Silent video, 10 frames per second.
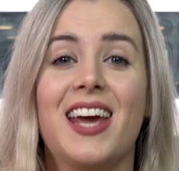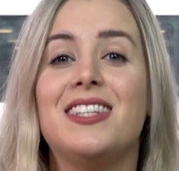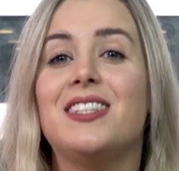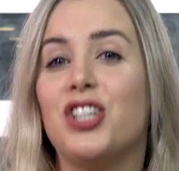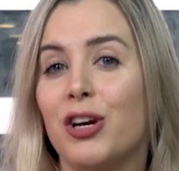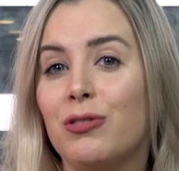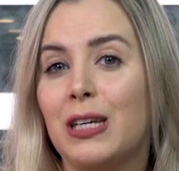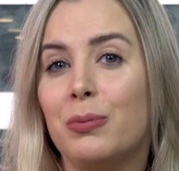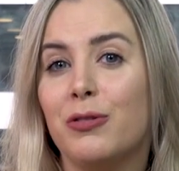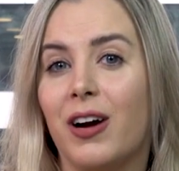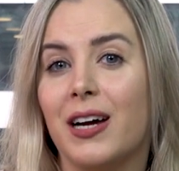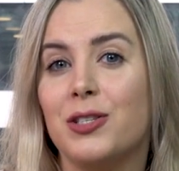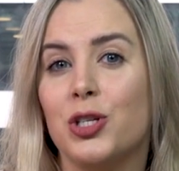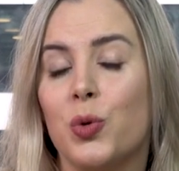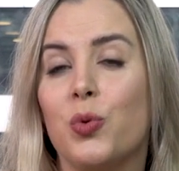It generally
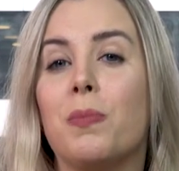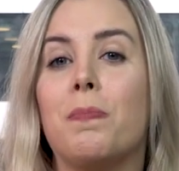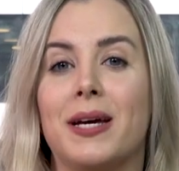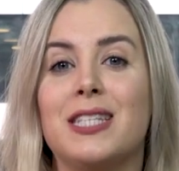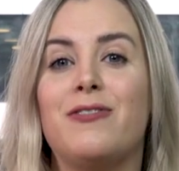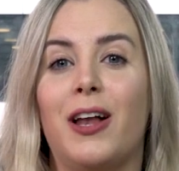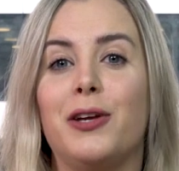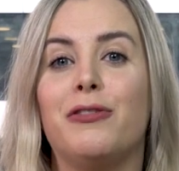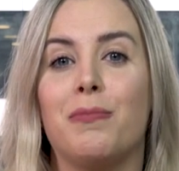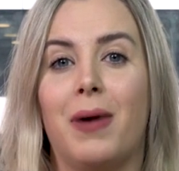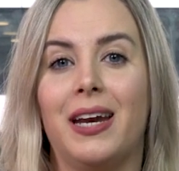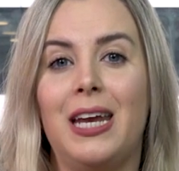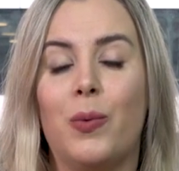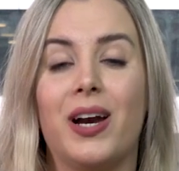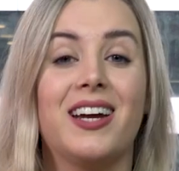provides you with the best value for
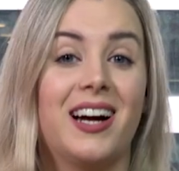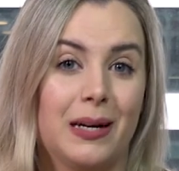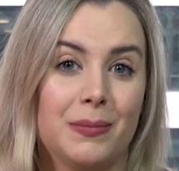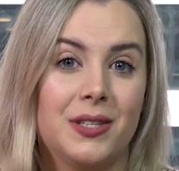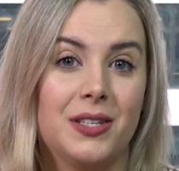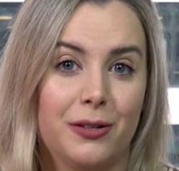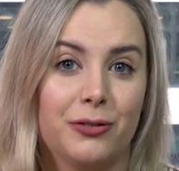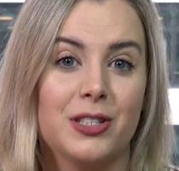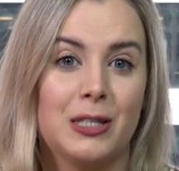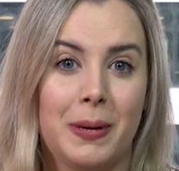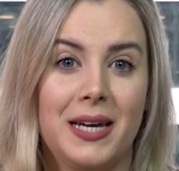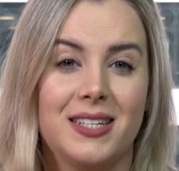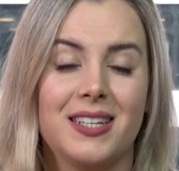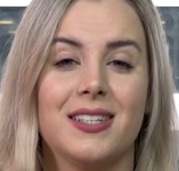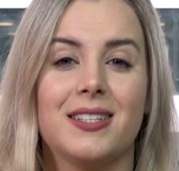money when it comes to the different speed
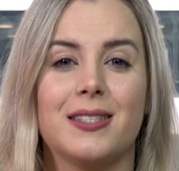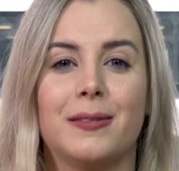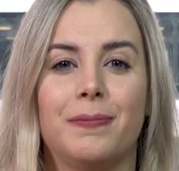tiers.